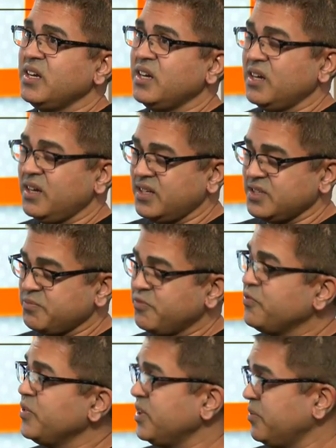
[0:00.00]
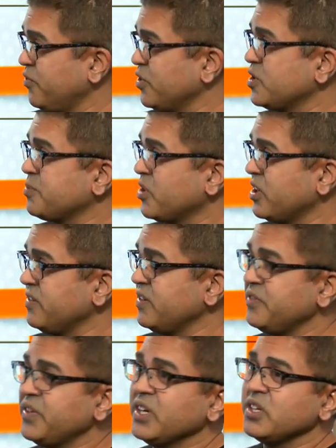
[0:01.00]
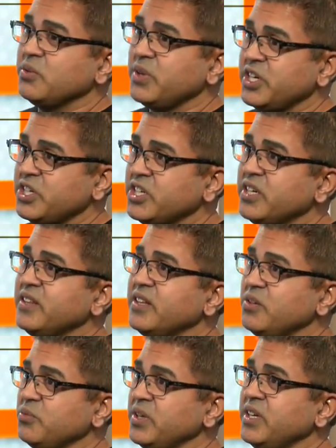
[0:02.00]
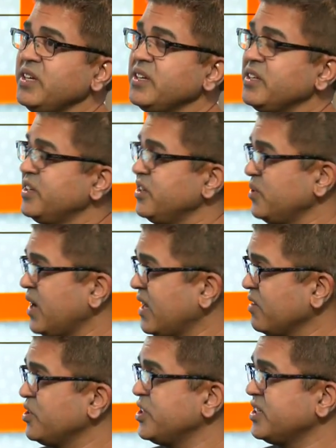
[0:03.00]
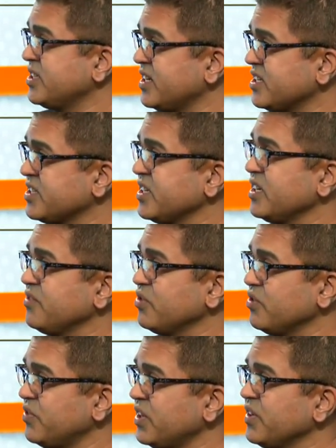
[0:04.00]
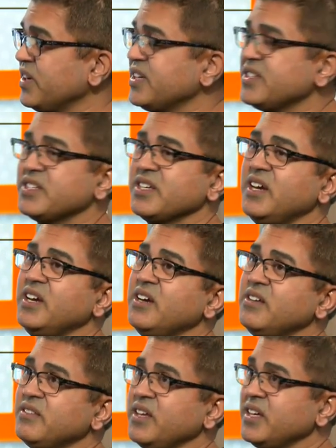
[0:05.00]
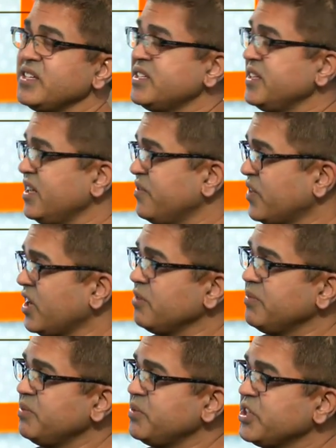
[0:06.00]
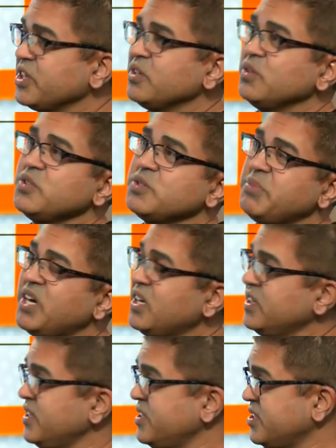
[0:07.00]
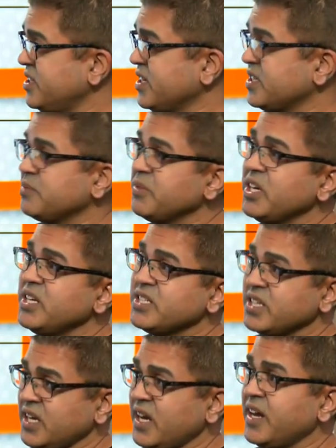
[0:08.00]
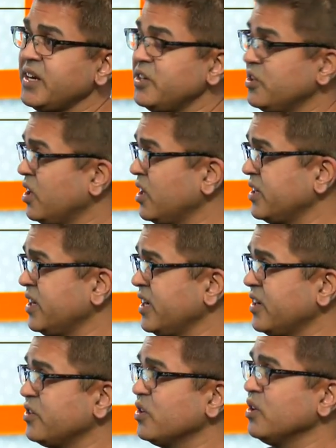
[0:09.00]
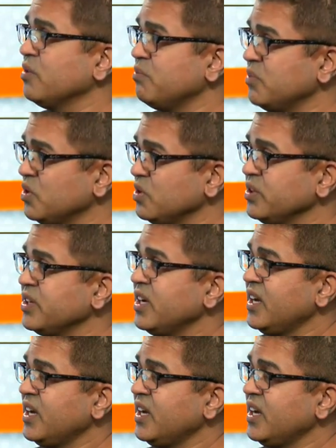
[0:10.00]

uh, as the first part of the evaluation, and then we can do allergy testing for various things in the environment, which includes pollens, dust mites, cat and dog dander, mold.